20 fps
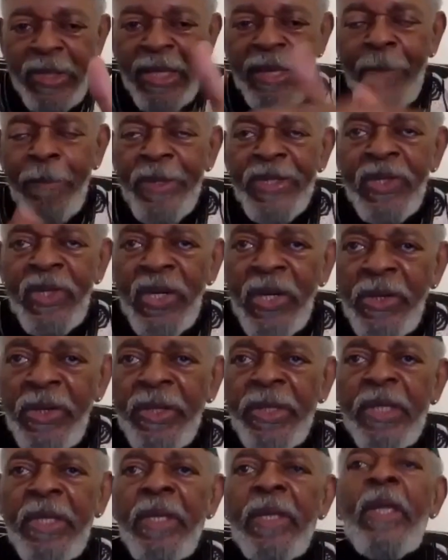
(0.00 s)
the
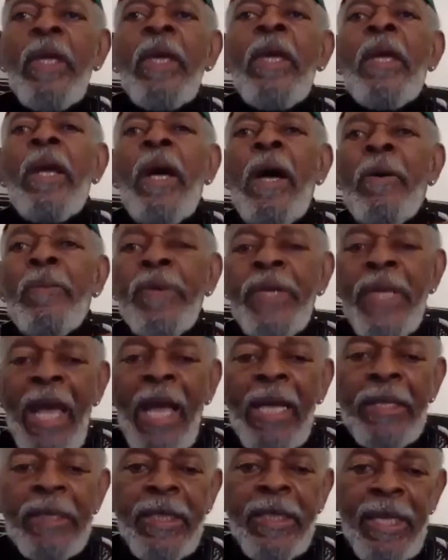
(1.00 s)
material
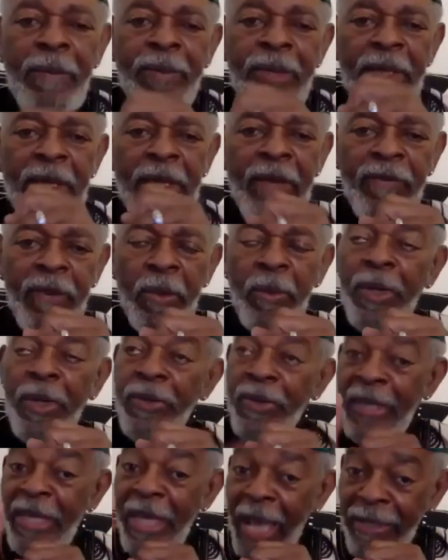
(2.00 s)
reality that we're living
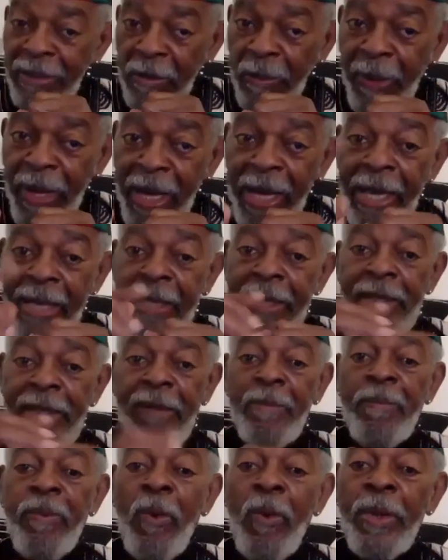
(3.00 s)
with. That's why it's
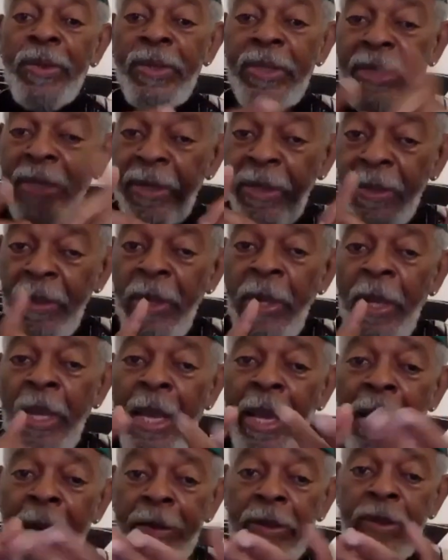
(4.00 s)
important
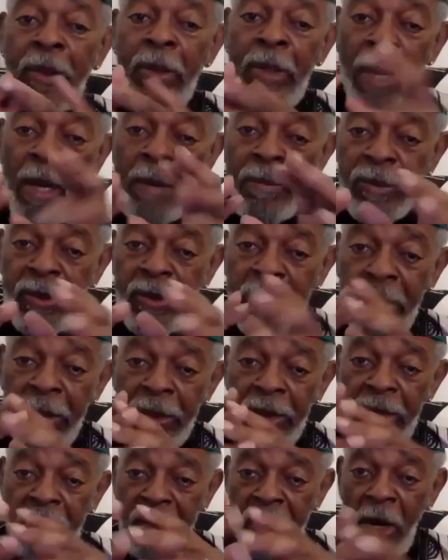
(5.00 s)
to come
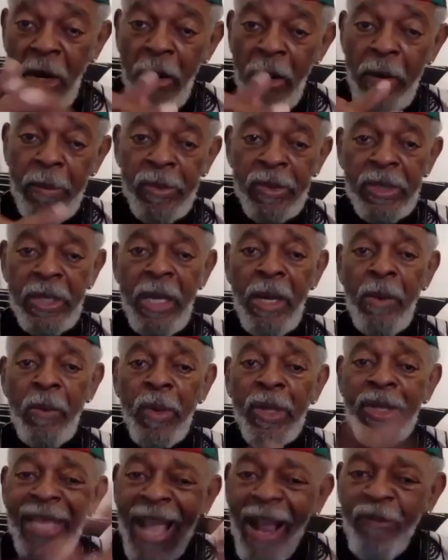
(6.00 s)
to terms
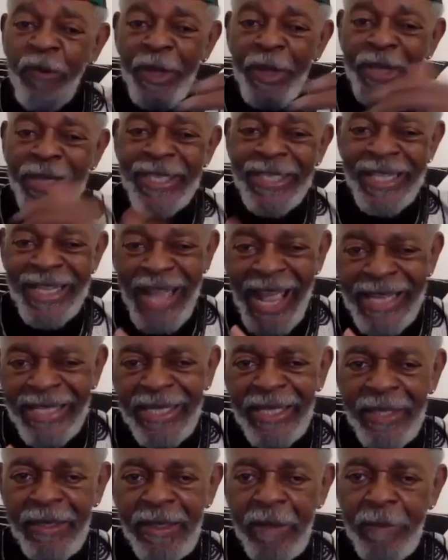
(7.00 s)
with African
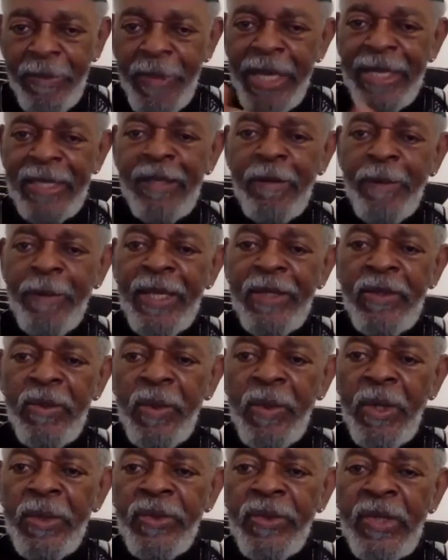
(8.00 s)
internationalism that explains
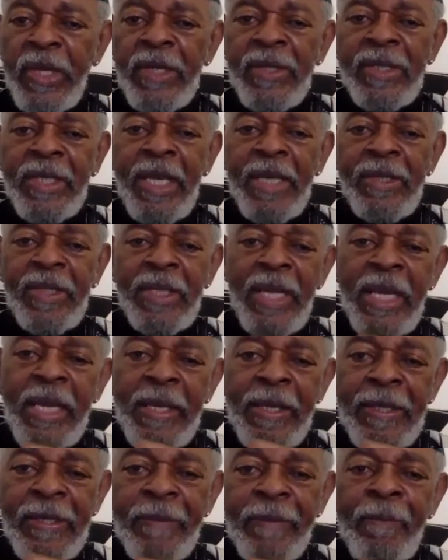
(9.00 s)
the world just as it
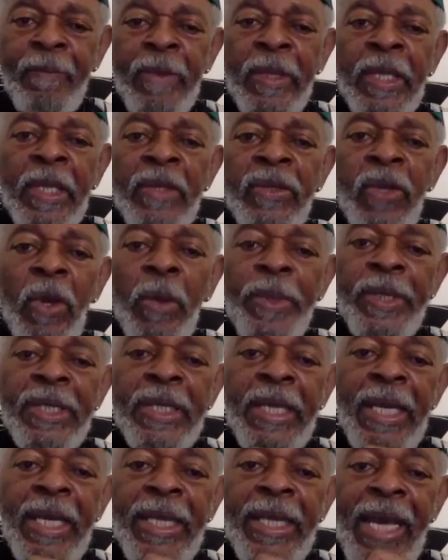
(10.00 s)
is. So we
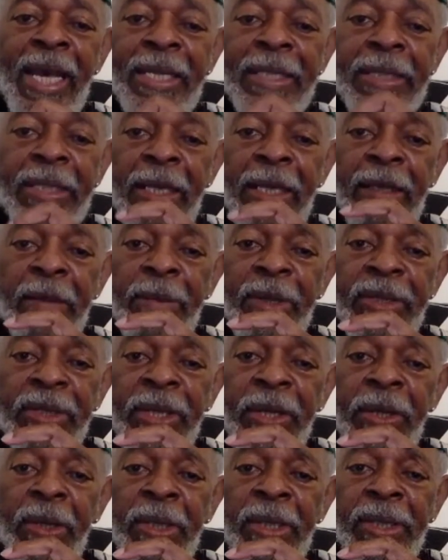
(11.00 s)
say that the
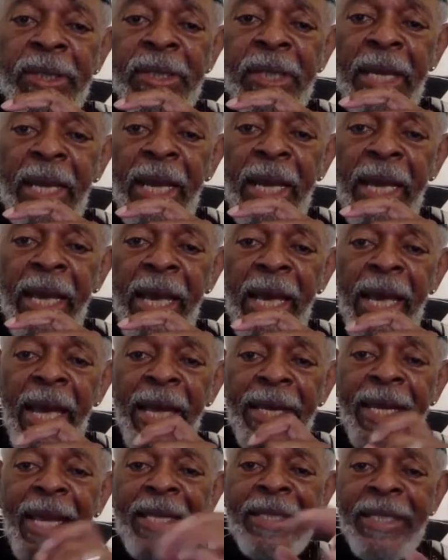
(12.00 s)
materialist
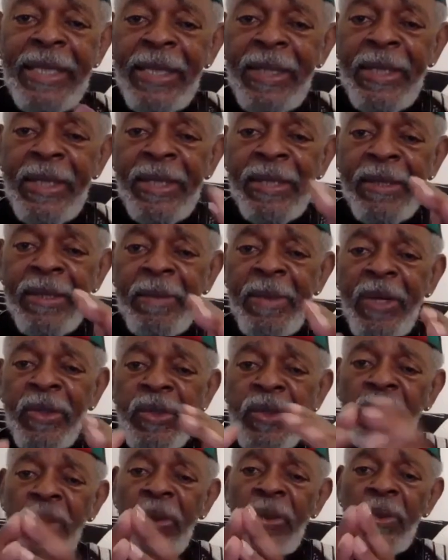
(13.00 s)
and idealism are
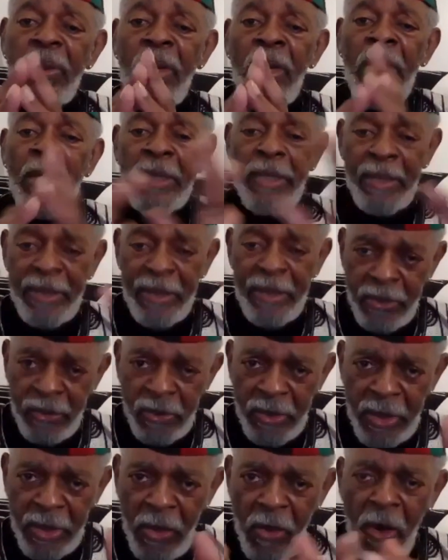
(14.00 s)
two, this
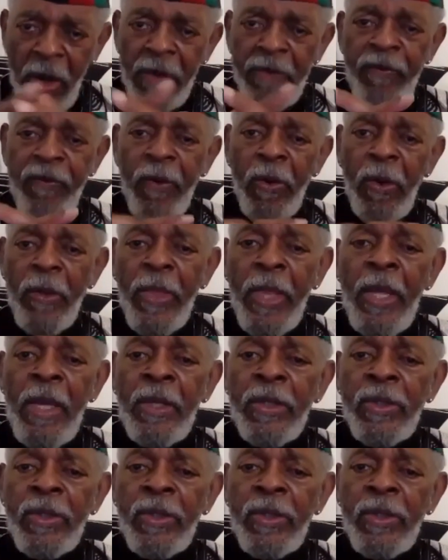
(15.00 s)
is Cornforth,